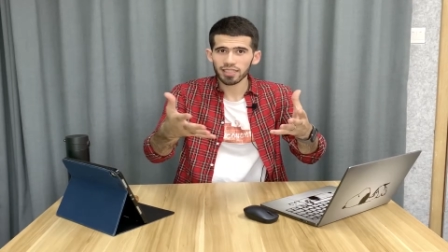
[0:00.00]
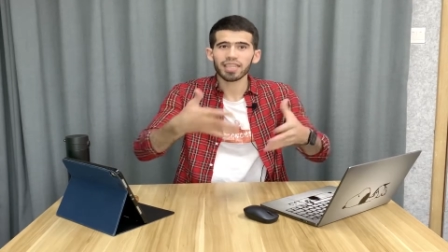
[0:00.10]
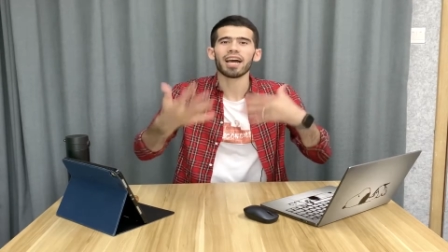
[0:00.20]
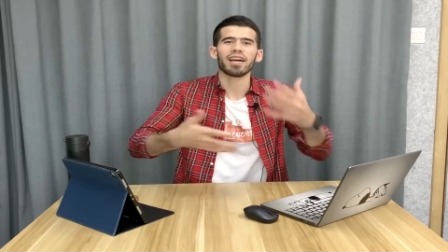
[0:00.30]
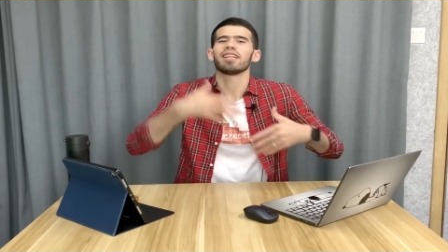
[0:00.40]

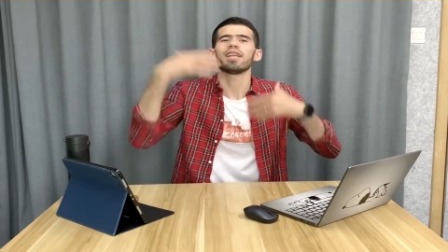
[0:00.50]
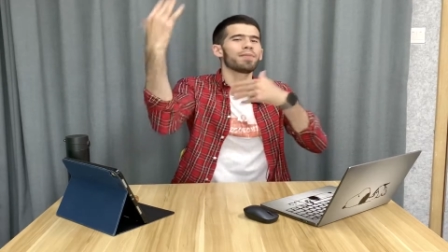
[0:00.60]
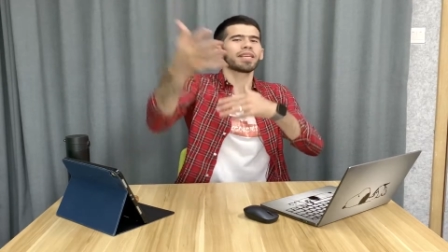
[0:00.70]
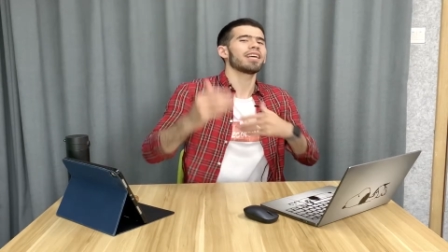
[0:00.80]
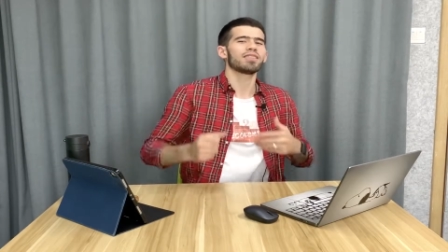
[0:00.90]
Yeah, let
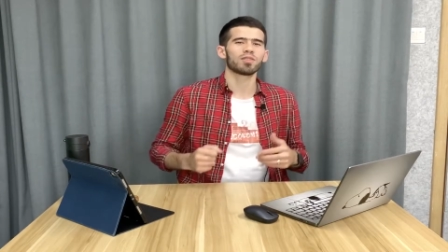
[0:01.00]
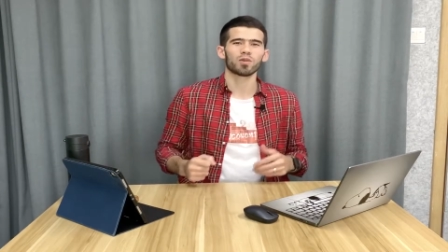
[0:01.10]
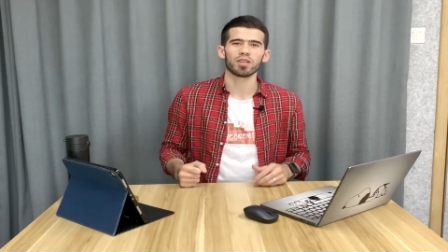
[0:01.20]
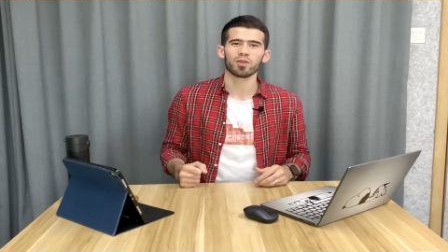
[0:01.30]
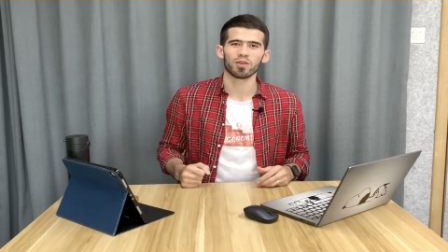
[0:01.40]
me get
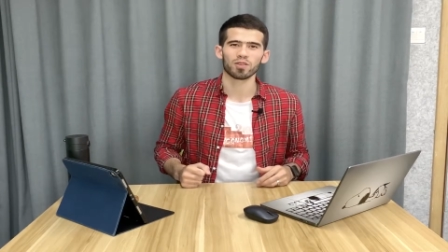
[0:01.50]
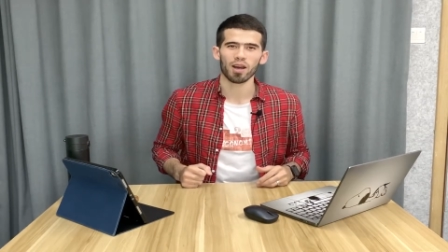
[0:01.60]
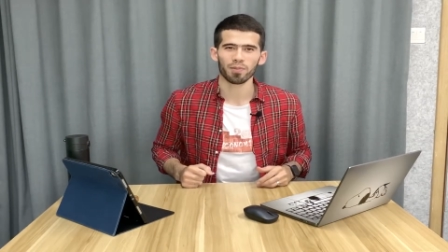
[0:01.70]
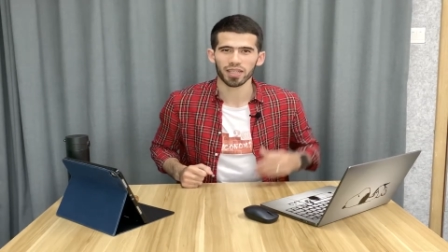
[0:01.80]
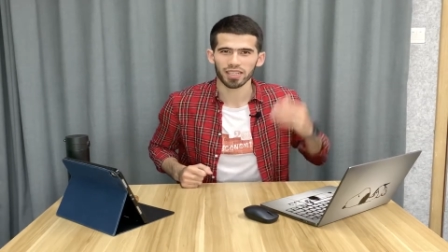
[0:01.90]
straight to the
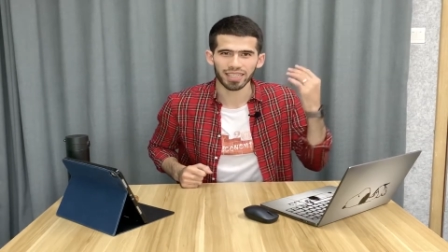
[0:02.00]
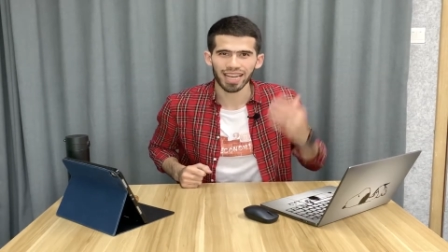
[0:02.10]
topic.